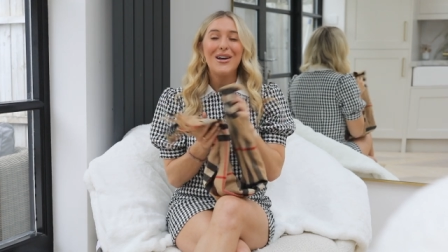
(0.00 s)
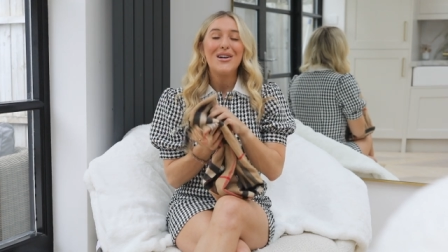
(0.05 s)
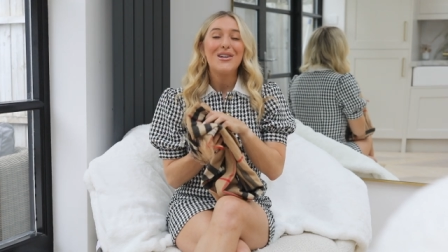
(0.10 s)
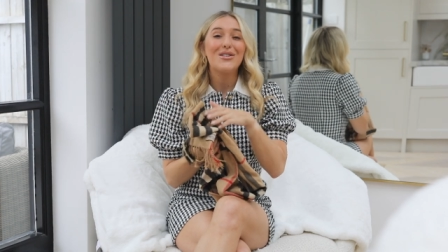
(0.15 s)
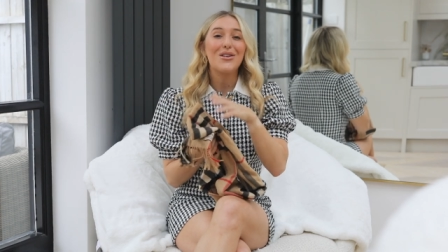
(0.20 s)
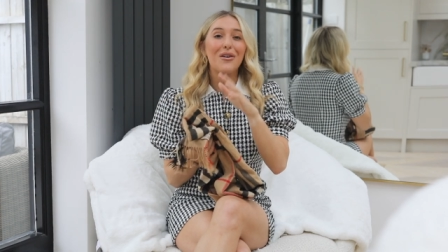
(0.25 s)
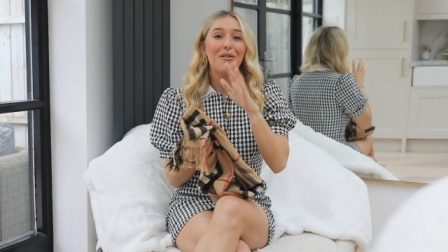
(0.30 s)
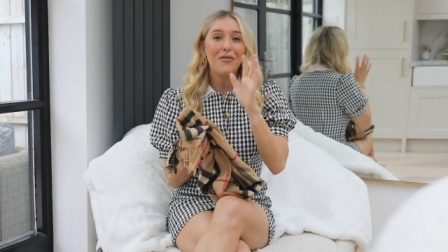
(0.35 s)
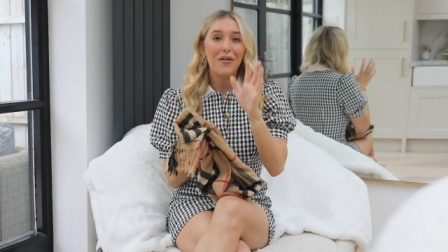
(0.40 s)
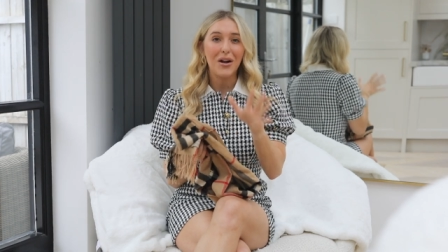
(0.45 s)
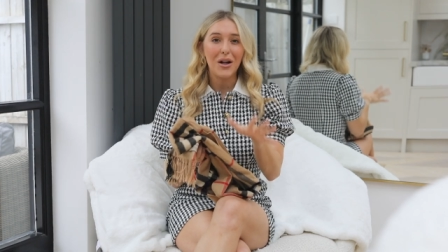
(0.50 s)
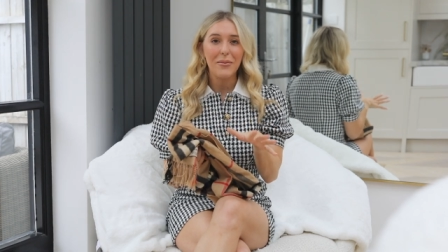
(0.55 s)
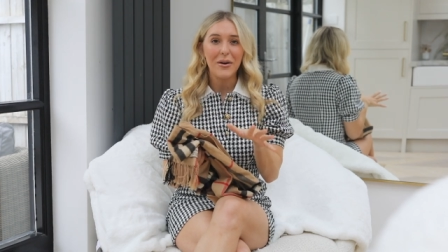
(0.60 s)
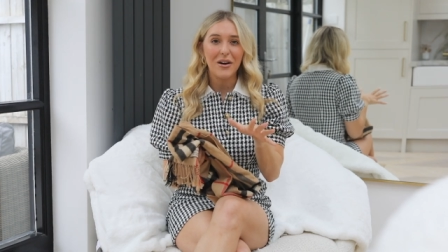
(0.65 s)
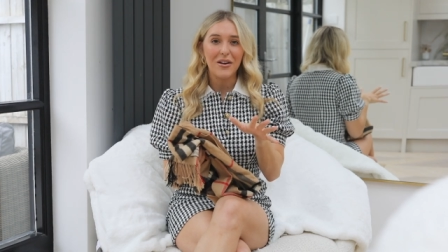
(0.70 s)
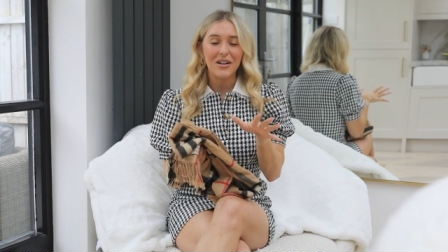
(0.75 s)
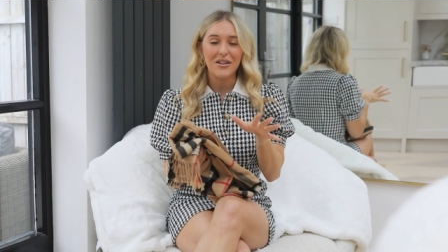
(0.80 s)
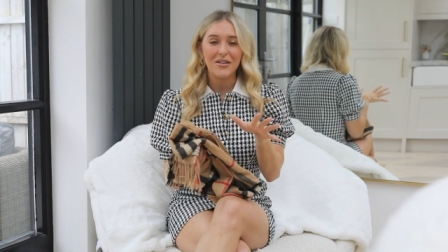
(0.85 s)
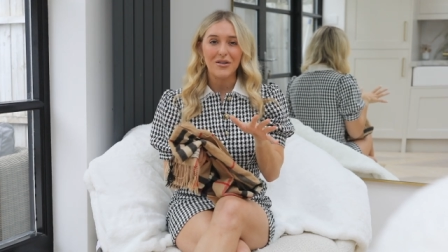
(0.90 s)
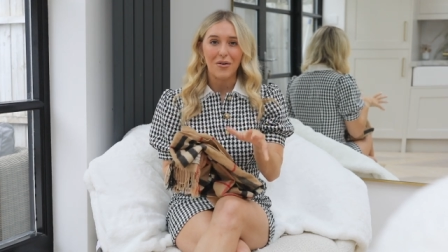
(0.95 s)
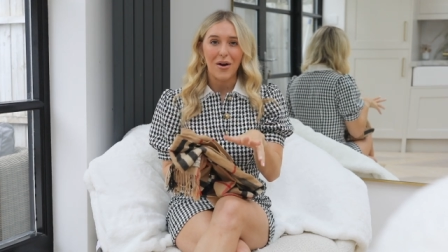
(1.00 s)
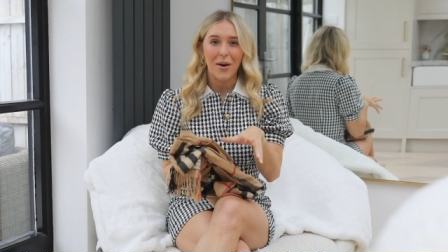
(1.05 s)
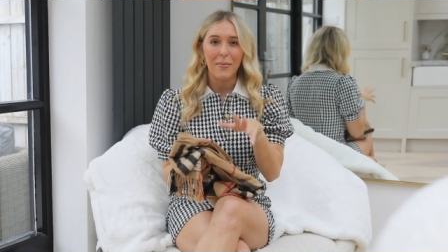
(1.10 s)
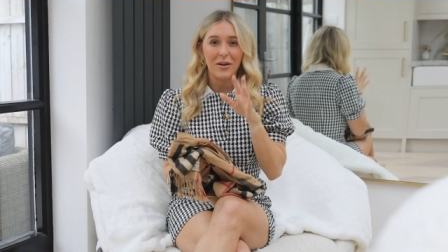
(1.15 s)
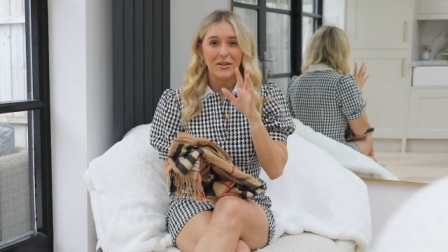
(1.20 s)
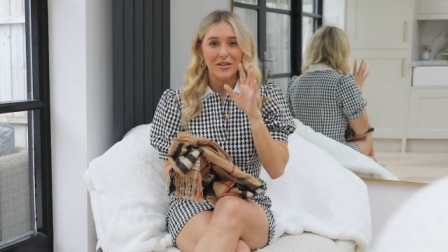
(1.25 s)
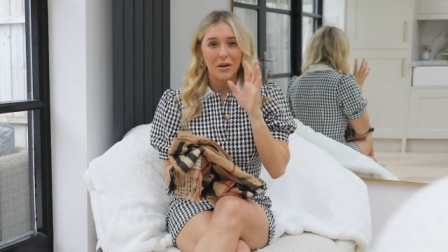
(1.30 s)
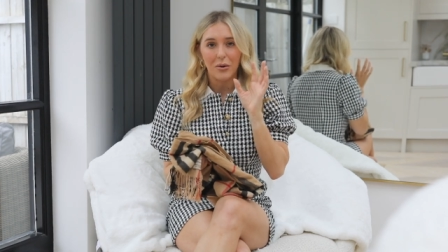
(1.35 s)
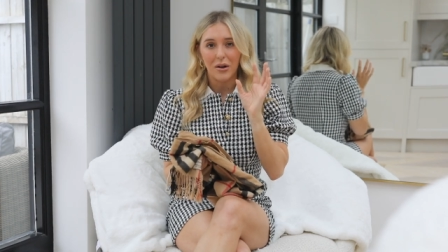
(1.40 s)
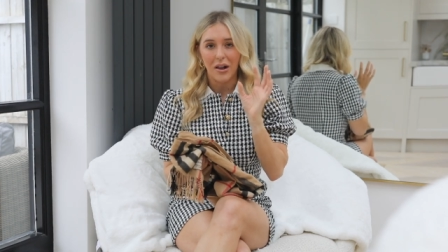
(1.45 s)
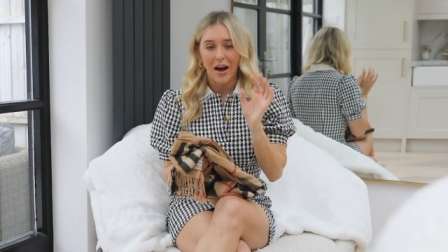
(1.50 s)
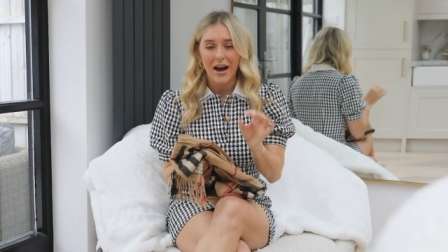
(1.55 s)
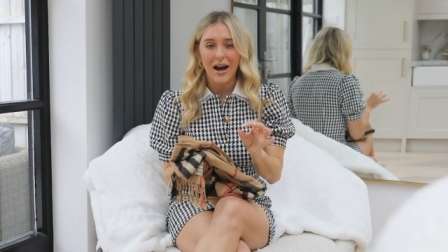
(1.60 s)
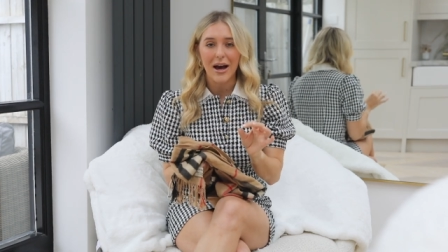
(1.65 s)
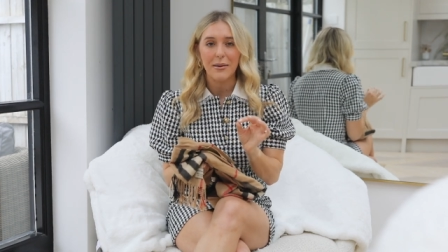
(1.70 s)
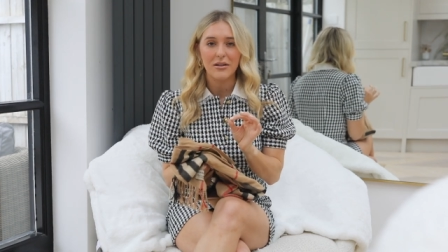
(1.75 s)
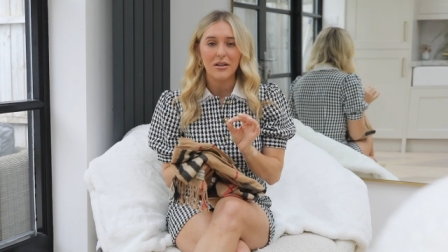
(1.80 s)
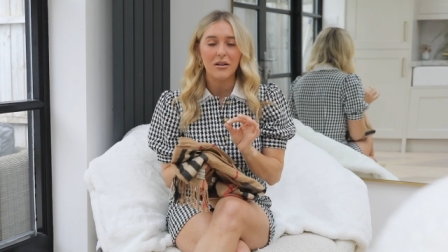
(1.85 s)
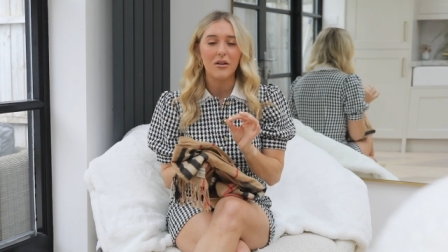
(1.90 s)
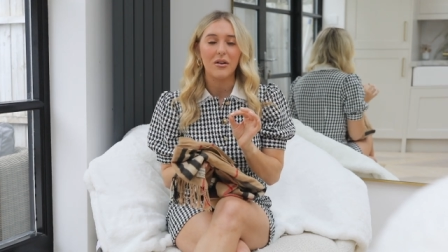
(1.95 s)
So follow me on Instagram because I will
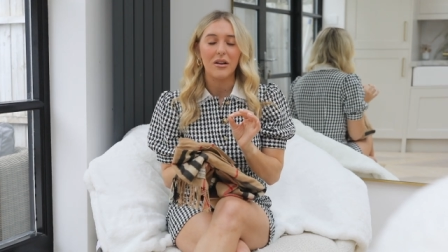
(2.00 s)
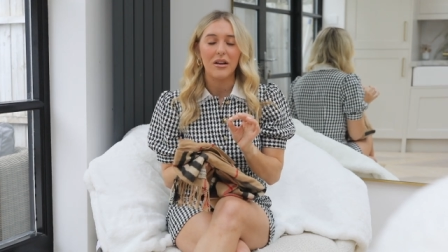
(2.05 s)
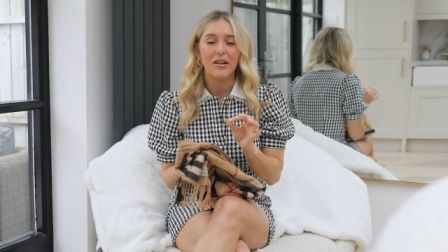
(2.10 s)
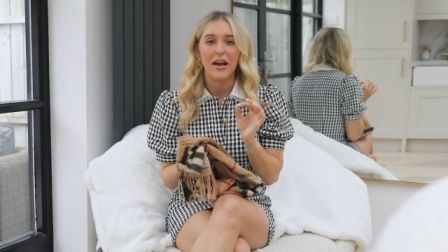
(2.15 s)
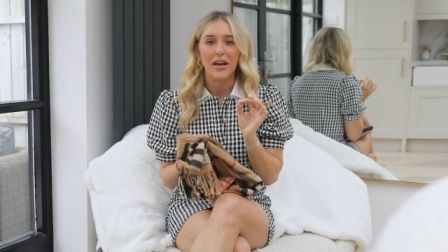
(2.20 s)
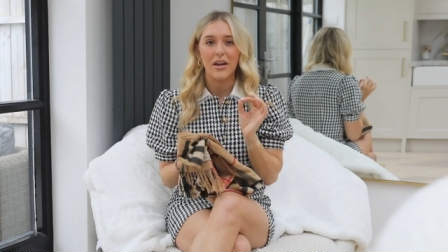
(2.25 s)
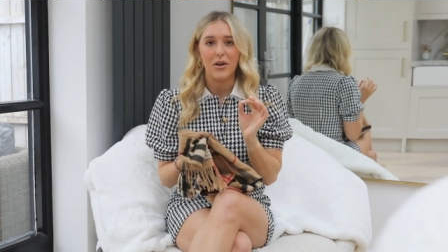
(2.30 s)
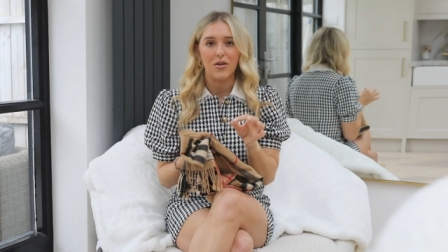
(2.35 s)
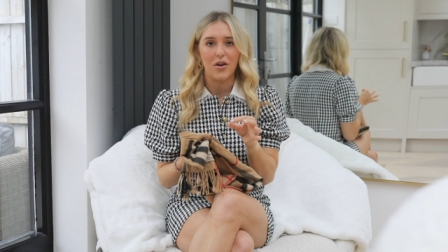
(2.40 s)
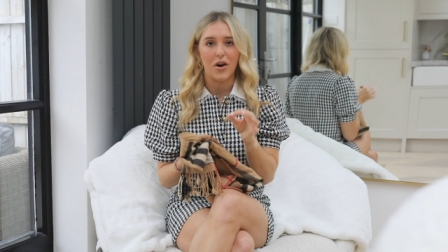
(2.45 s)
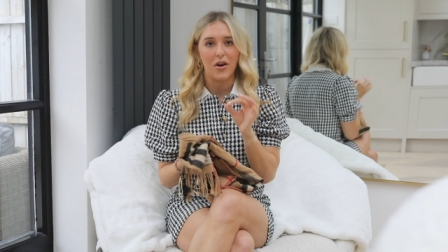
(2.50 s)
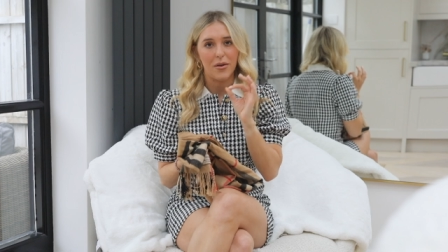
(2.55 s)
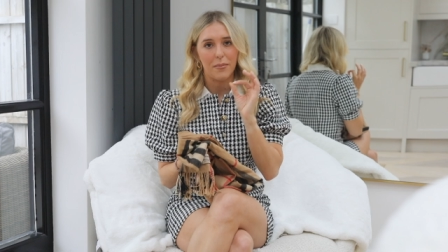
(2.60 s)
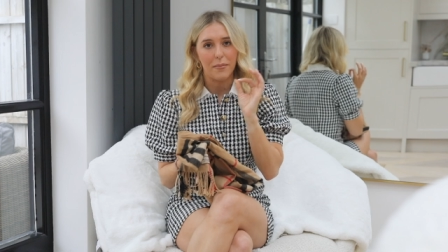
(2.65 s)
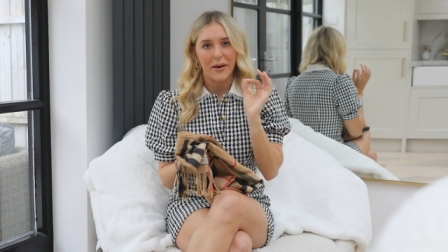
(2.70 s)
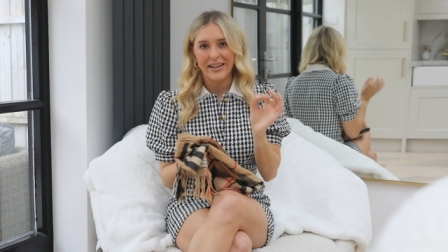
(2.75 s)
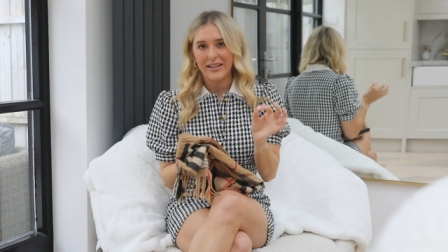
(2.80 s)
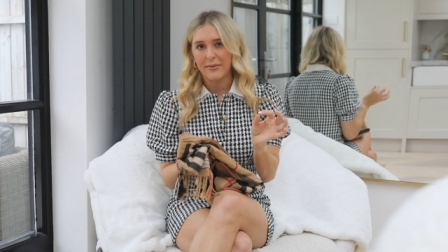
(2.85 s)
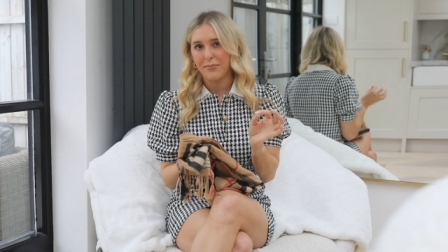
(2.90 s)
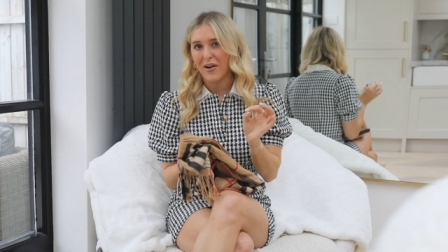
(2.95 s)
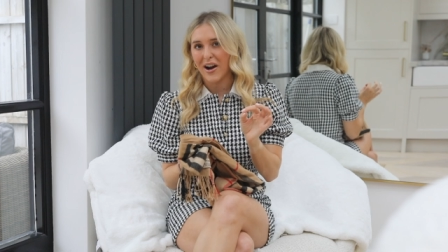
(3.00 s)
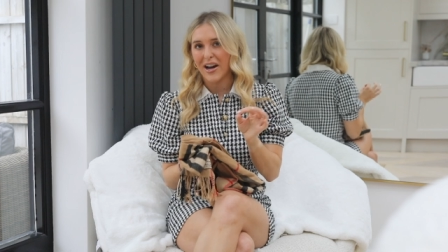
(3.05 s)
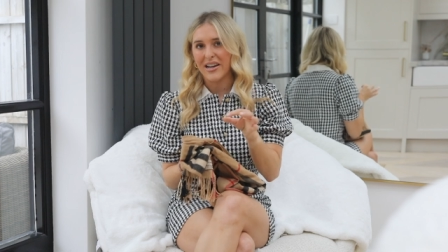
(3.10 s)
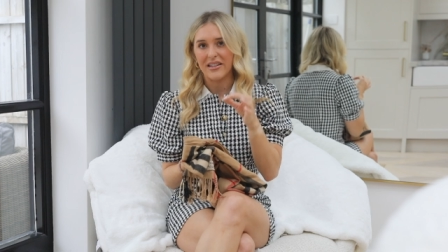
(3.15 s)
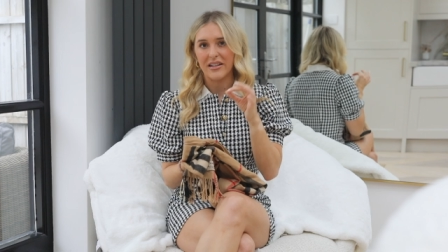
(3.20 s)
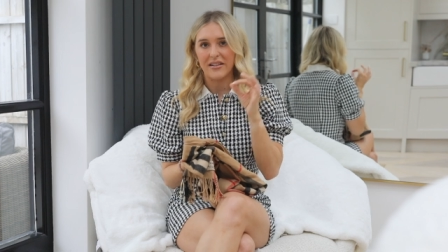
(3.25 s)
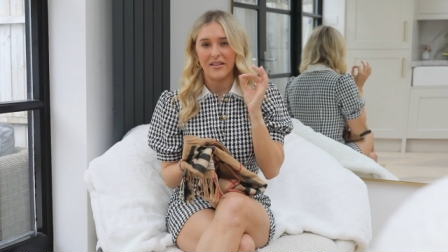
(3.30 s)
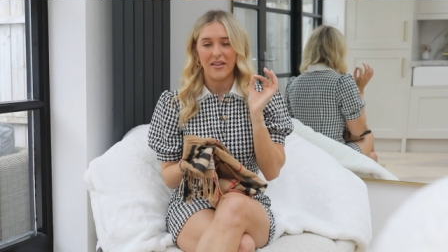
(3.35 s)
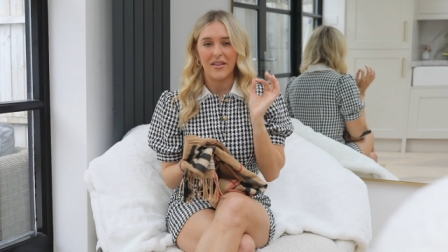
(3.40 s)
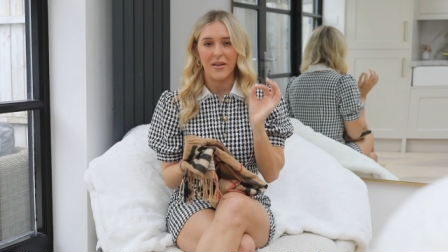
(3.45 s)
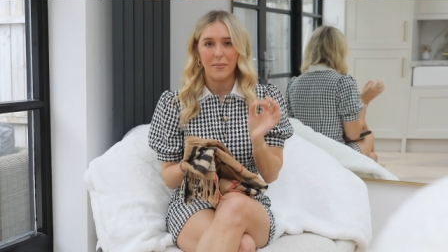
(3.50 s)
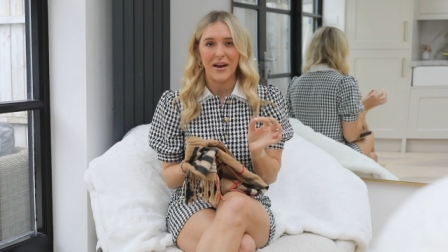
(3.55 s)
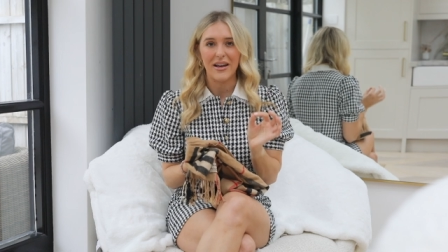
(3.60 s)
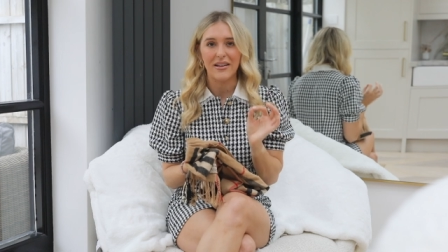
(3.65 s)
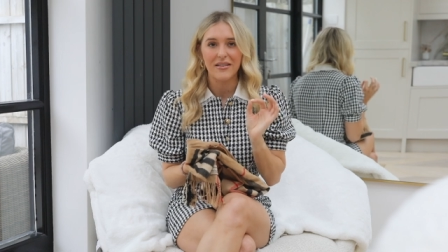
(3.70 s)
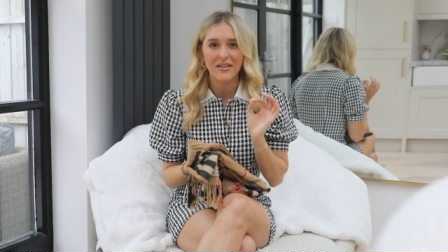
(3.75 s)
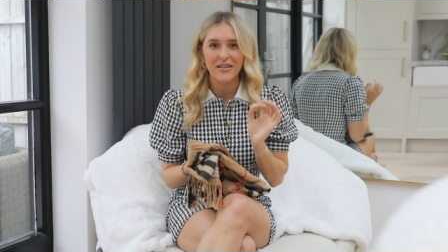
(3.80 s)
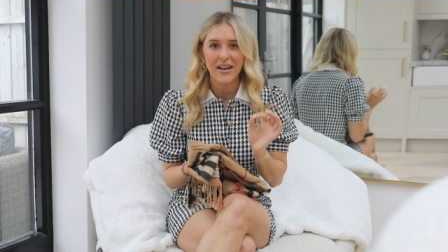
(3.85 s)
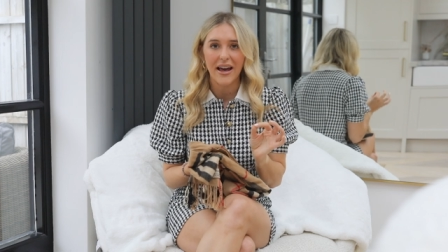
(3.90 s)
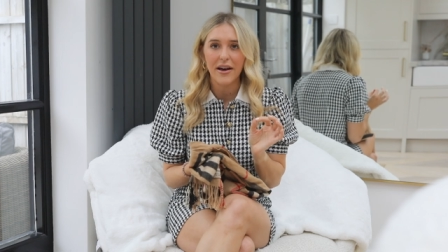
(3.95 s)
absolutely let you know the best prices and the
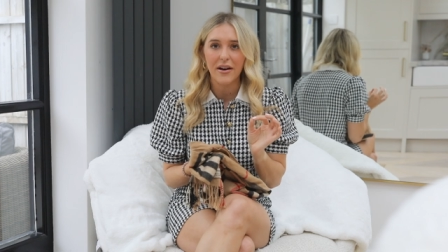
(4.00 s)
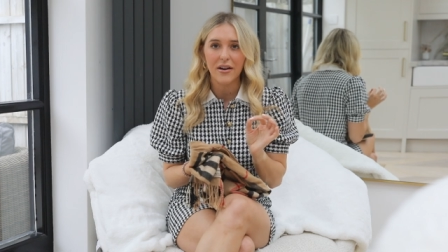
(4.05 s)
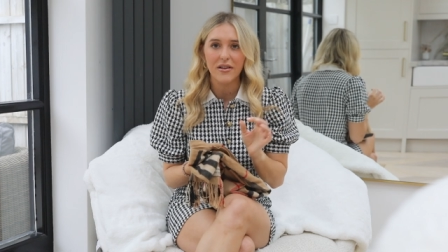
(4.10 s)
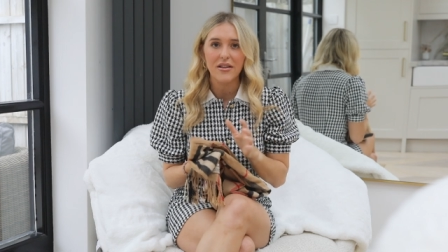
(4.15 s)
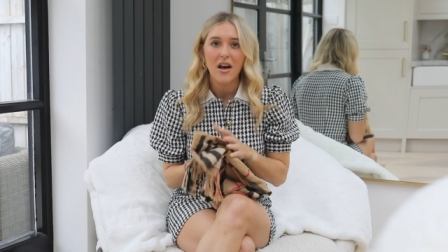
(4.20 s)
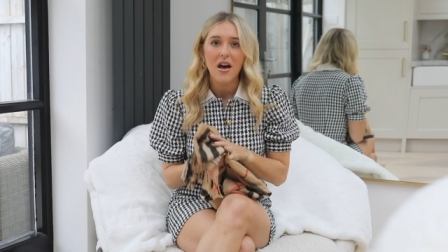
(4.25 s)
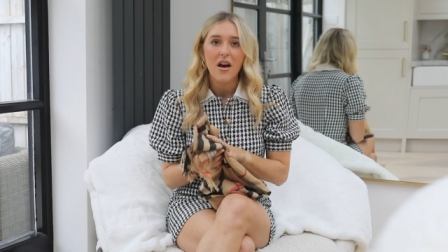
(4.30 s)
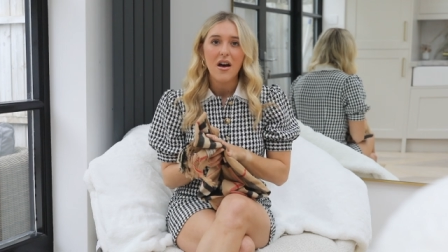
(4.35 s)
best sales.